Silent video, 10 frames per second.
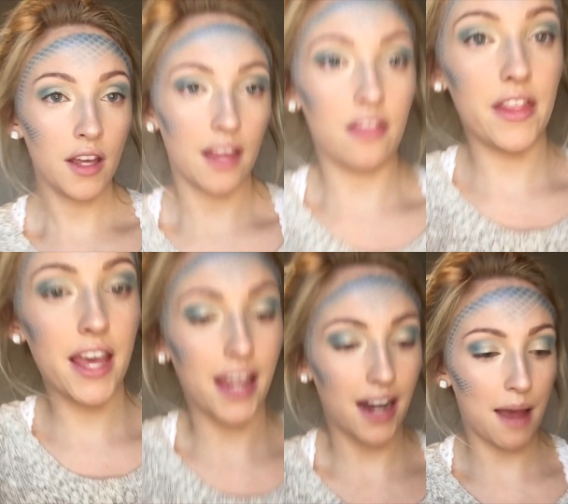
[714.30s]
And
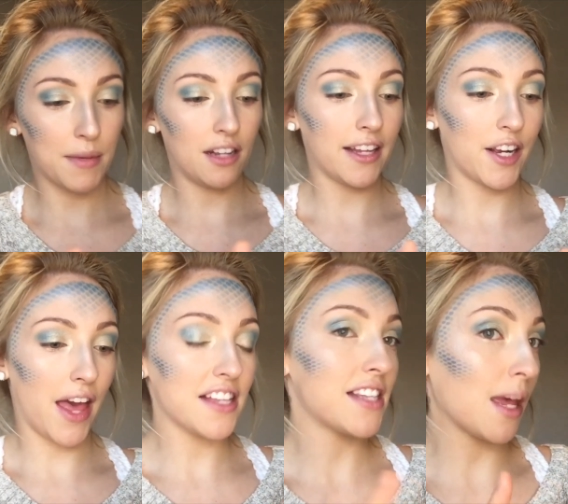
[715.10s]
then I'm going to layer
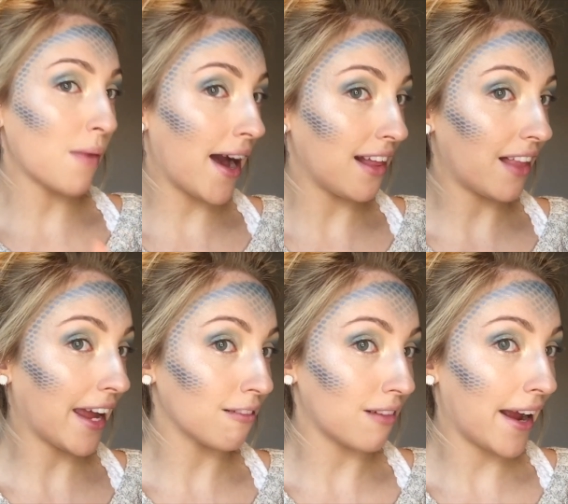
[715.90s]
that same
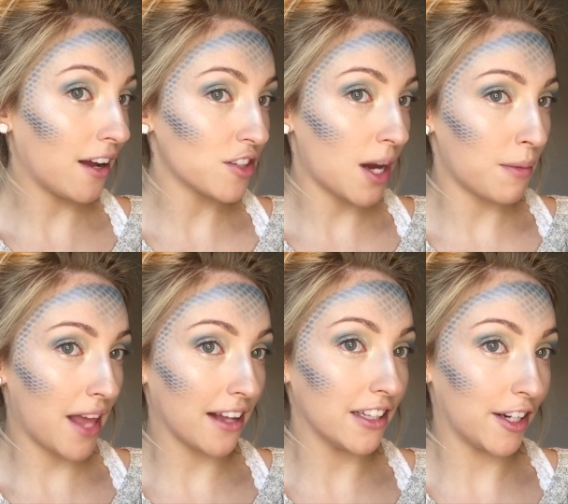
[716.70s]
highlight right on top of
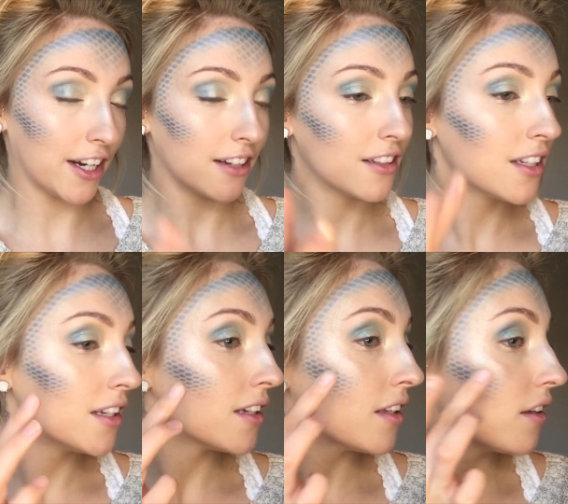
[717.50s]
that glitter.
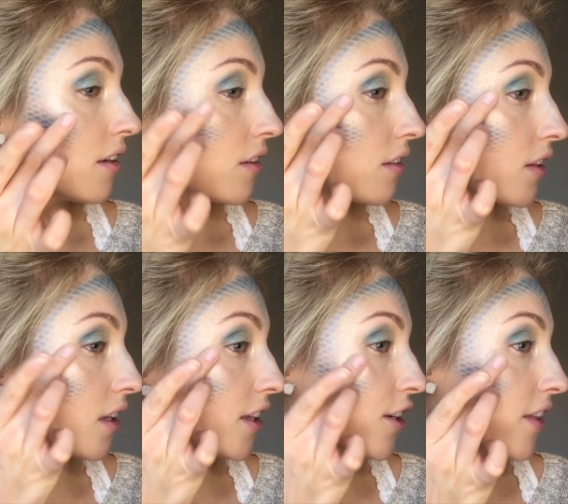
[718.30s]
The
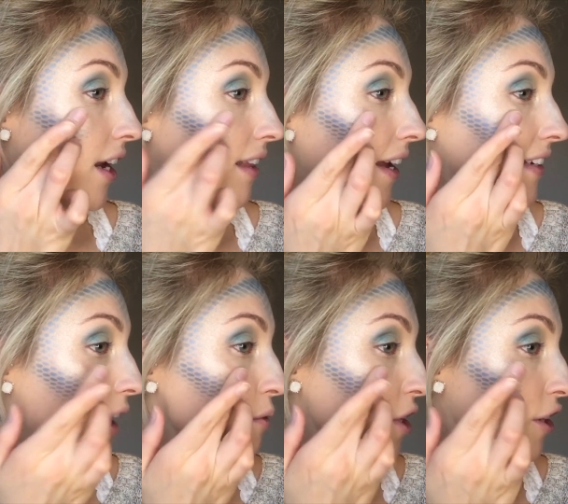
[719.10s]
glitter that I laid
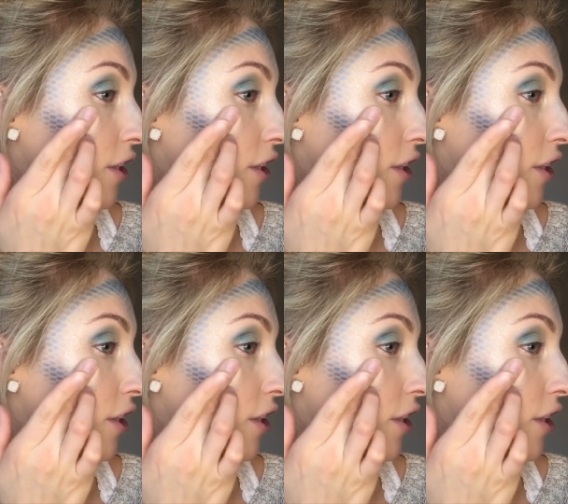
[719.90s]
down was a